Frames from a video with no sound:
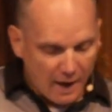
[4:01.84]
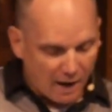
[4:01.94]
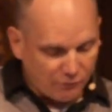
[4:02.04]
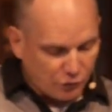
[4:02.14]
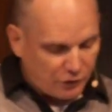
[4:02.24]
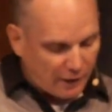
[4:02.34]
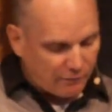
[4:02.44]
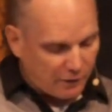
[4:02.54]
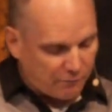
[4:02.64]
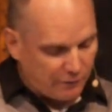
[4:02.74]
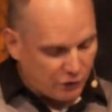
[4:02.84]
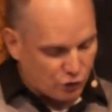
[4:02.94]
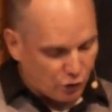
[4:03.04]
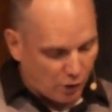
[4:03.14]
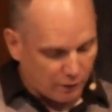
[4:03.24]
After David had
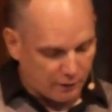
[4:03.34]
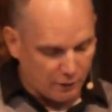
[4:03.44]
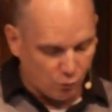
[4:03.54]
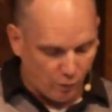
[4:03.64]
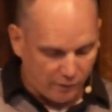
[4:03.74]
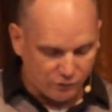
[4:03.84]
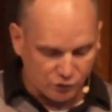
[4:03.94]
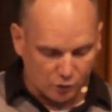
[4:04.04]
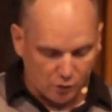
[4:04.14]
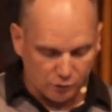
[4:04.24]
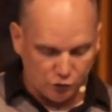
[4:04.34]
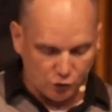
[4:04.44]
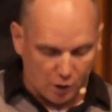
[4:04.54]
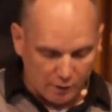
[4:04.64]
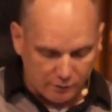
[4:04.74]
finished talking with Saul,
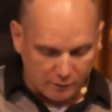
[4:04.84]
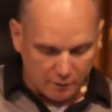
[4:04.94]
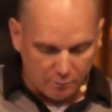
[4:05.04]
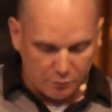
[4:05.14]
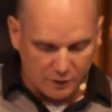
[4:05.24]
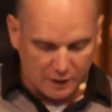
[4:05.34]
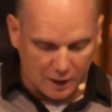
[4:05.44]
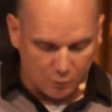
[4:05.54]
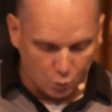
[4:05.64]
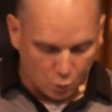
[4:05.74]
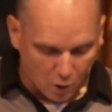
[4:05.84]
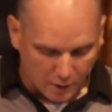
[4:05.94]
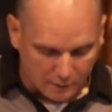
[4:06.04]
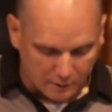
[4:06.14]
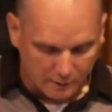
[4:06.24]
Jonathan became
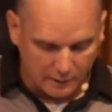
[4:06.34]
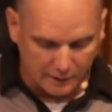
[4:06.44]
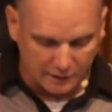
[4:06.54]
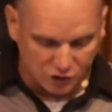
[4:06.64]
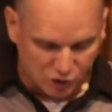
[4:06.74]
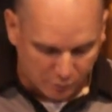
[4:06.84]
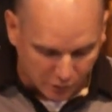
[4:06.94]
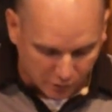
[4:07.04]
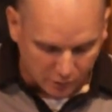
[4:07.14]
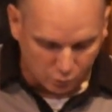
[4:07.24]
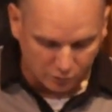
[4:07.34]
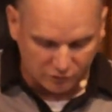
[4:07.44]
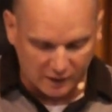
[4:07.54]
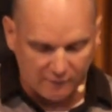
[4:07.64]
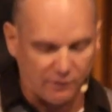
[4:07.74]
one in spirit
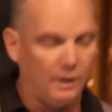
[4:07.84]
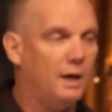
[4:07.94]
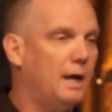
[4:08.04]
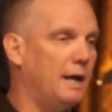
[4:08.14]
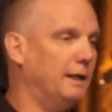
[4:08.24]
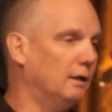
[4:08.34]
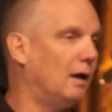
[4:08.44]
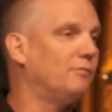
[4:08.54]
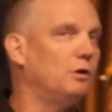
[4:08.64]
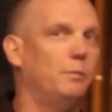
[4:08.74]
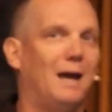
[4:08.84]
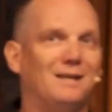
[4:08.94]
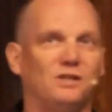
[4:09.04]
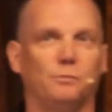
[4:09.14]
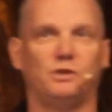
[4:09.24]
with David, and he loved him
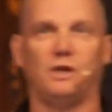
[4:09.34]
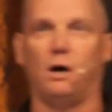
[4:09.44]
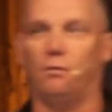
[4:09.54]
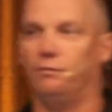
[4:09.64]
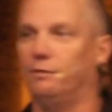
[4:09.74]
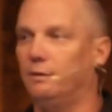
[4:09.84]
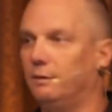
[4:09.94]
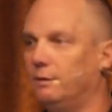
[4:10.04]
as himself.